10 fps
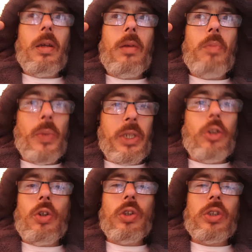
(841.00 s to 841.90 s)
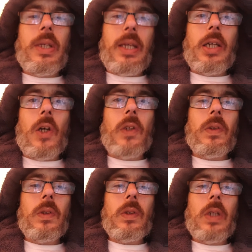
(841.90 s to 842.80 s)
But we could also kick on,
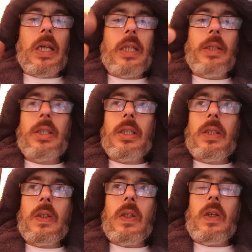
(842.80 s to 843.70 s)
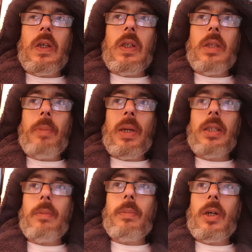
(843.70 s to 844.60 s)
like the
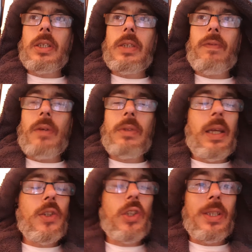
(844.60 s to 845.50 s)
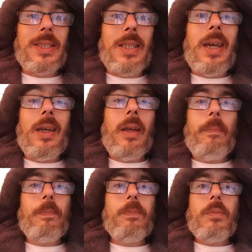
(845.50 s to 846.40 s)
building blocks, the foundation is there.
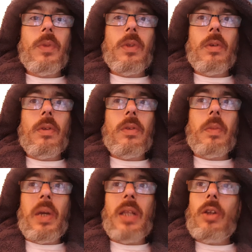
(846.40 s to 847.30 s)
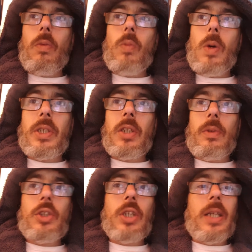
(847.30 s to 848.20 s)
Depending on what we do
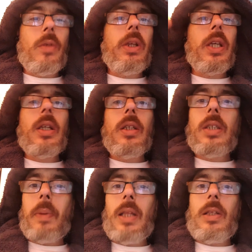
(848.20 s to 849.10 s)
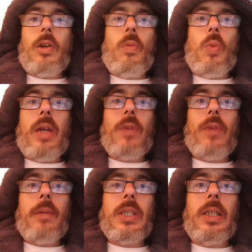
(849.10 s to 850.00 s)
in January, depending on when
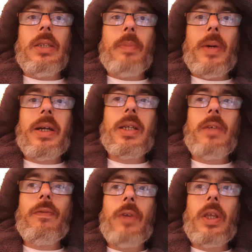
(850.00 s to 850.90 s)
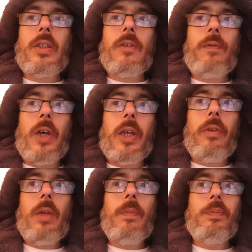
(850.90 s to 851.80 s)
Ramsey's back and fit and
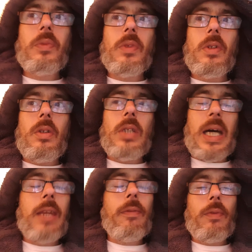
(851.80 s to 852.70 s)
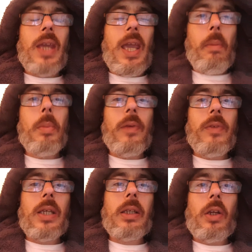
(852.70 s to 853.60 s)
firing, Cardiff are capable of
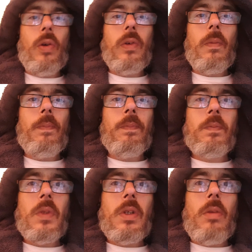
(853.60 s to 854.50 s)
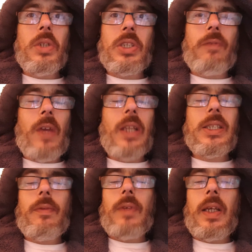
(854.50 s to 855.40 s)
kicking on, because
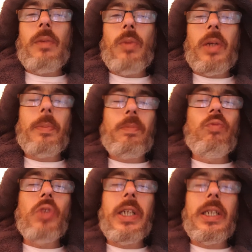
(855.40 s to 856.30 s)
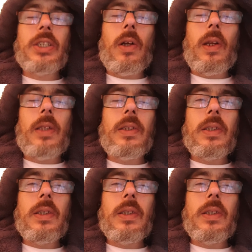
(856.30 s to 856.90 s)
defensively we're really solid.